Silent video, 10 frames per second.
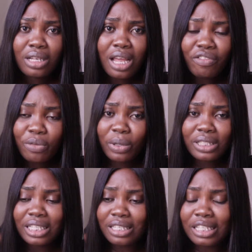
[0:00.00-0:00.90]

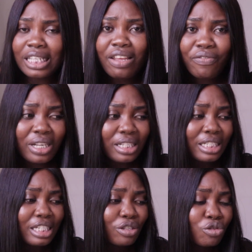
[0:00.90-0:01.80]
Everybody is leaving
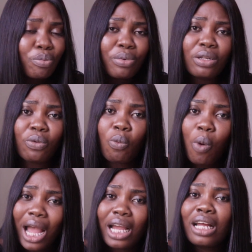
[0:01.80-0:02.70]
the stupid
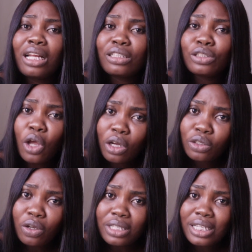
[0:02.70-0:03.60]
quack
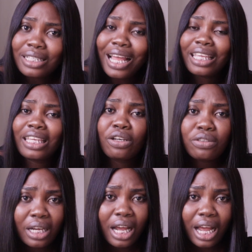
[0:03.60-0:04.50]
doctors that
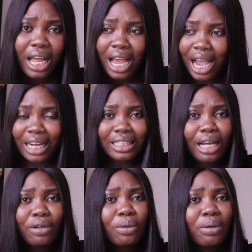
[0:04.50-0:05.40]
killed her and
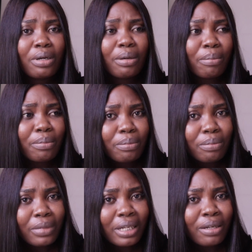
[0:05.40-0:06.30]
now
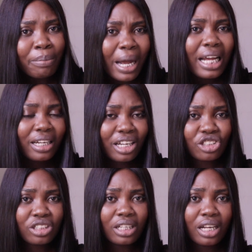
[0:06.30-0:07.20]

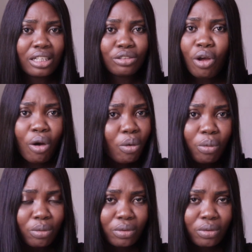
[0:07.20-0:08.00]
backlashing her. No.